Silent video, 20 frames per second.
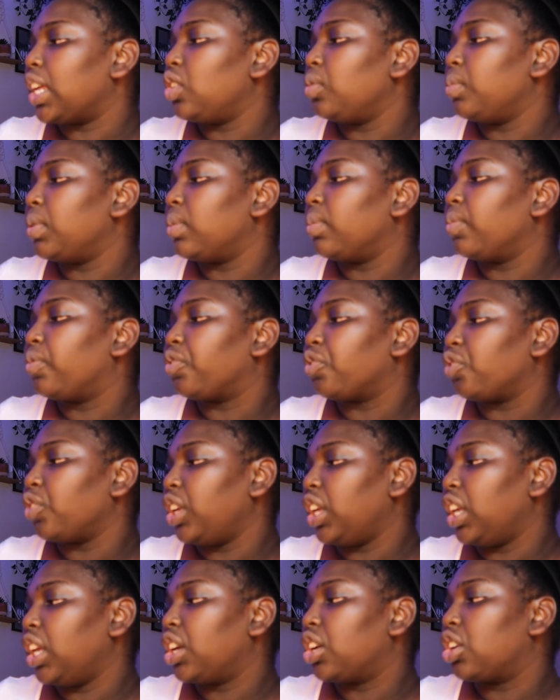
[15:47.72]
aluminum
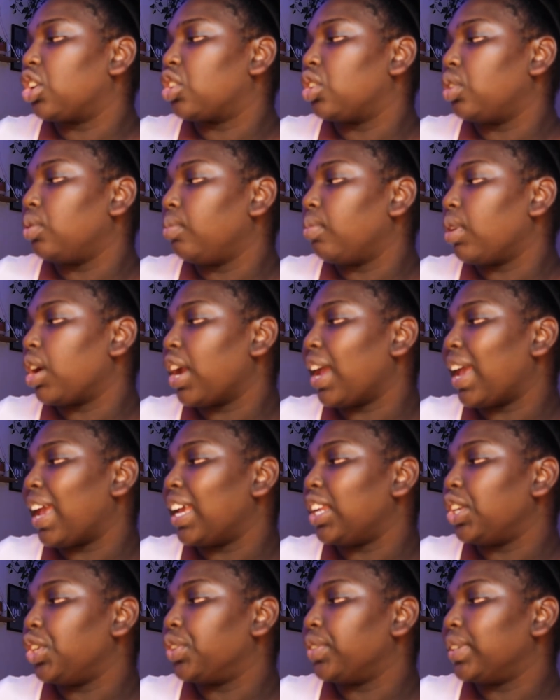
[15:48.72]
free cucumber
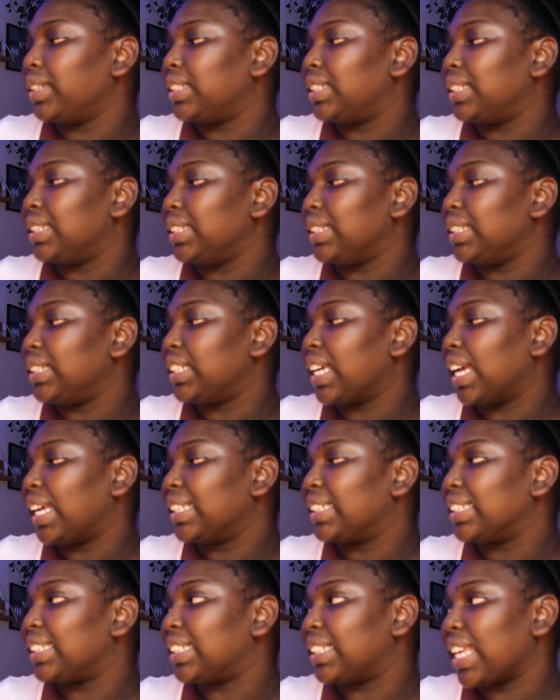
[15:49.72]
and green tea
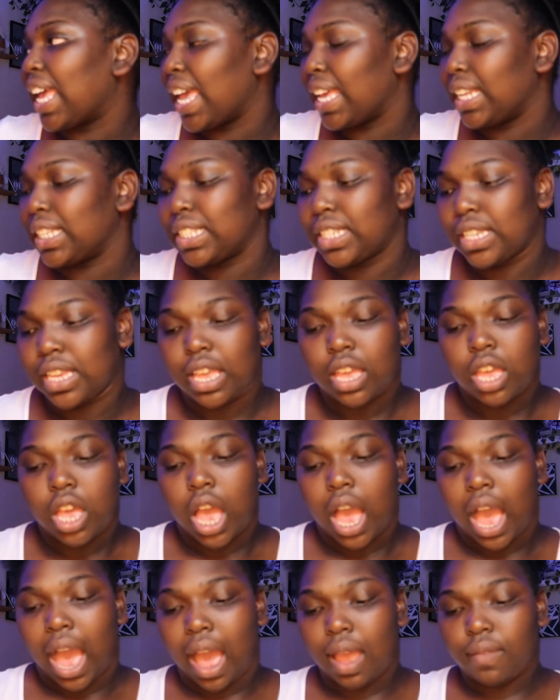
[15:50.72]
scent.
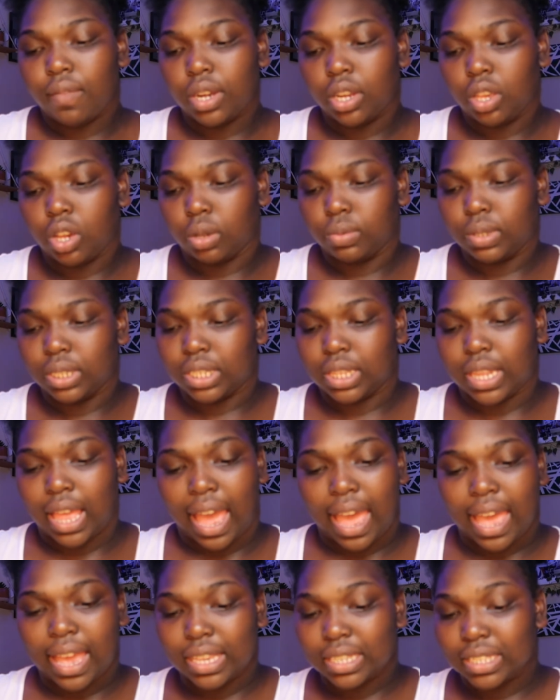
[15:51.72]
I really hope this
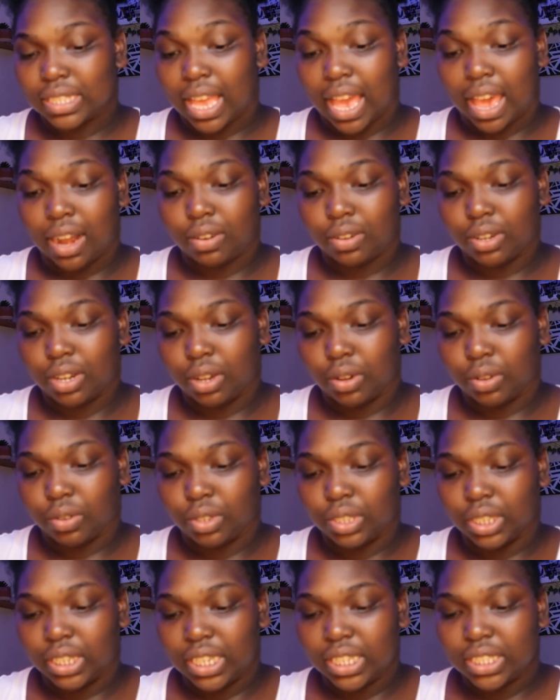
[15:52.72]
lasts. I don't
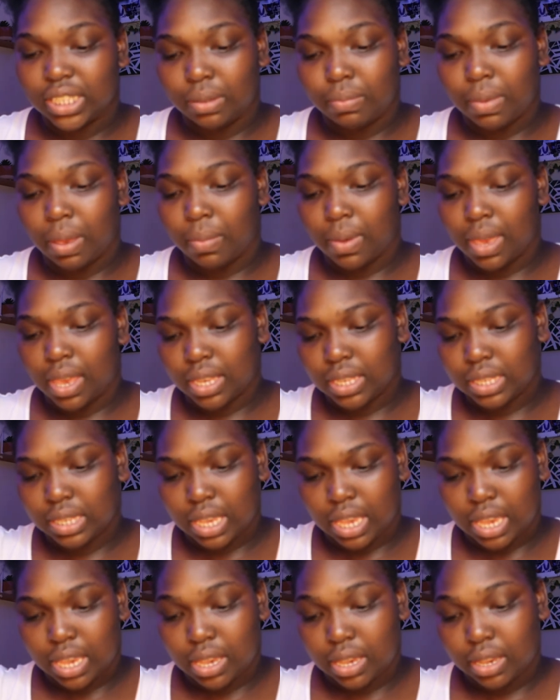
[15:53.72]
know. Easy Meme
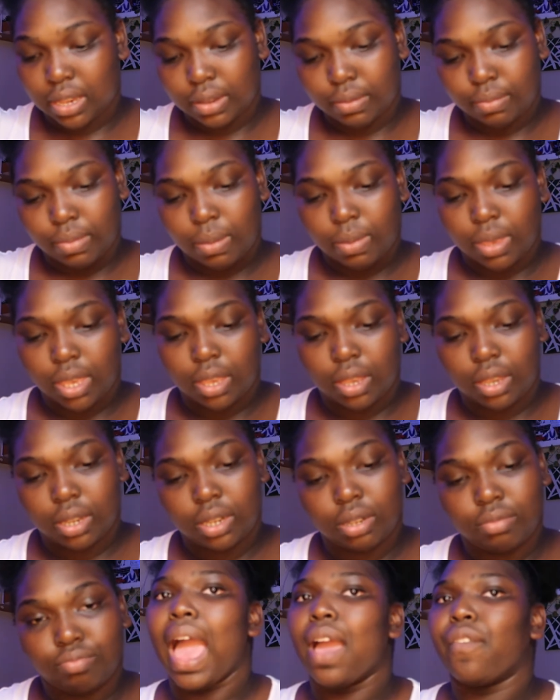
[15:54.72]
said,
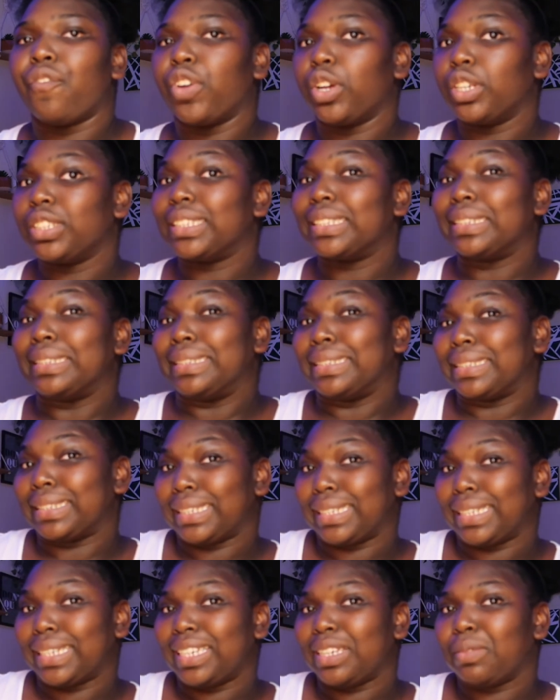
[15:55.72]
baby, at first it
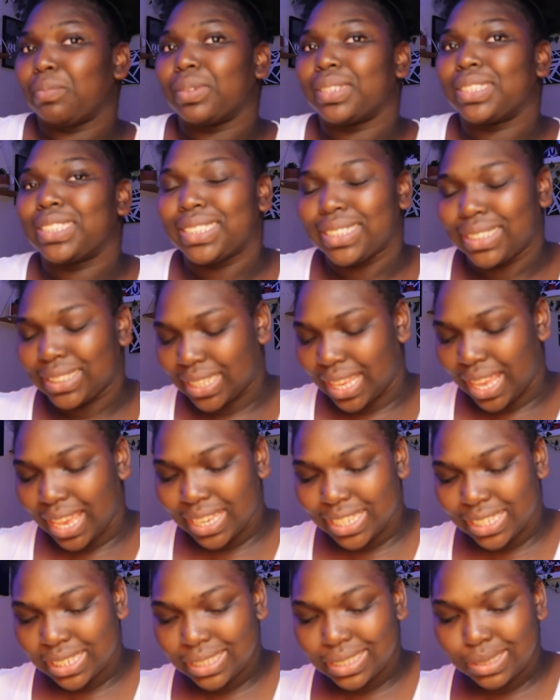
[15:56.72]
did, but she
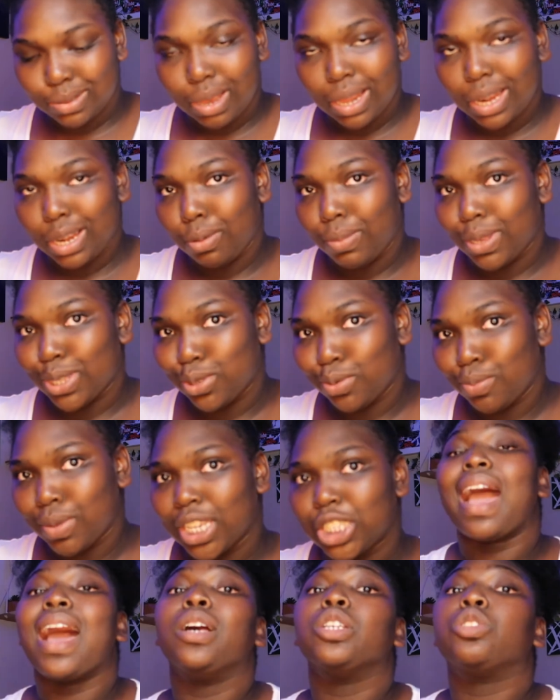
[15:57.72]
said she sweat a little bit too
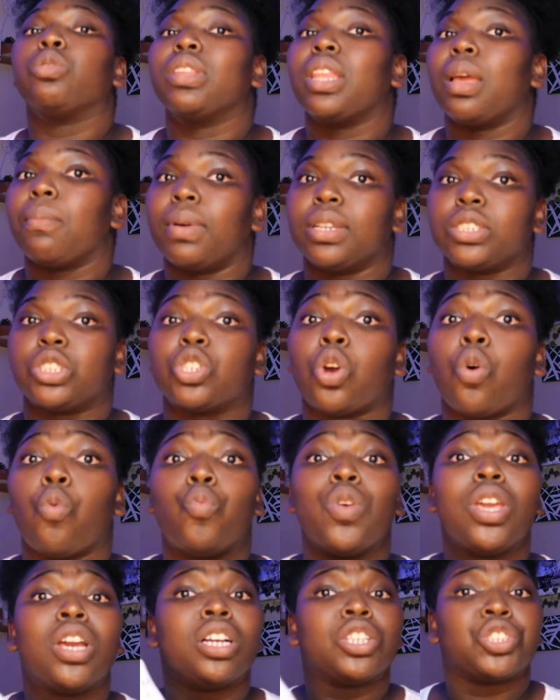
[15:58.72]
much. I don't sweat that much, so
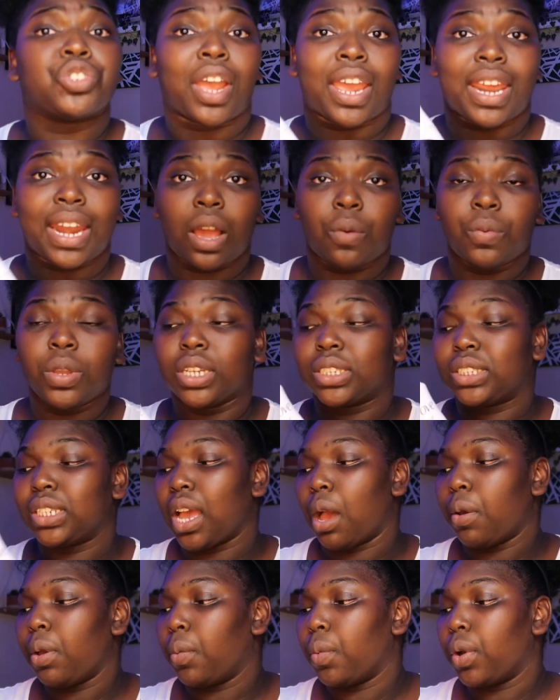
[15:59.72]
we're gonna try it out. We're gonna see
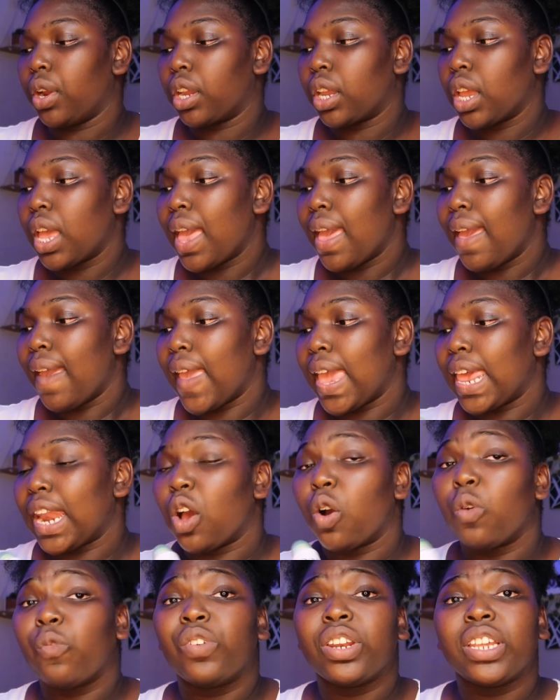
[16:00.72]
how it works, and
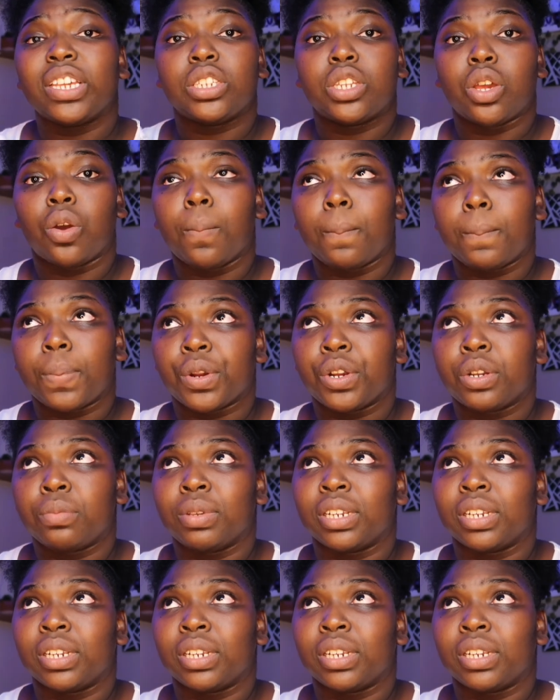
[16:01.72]
hopefully it don't burn,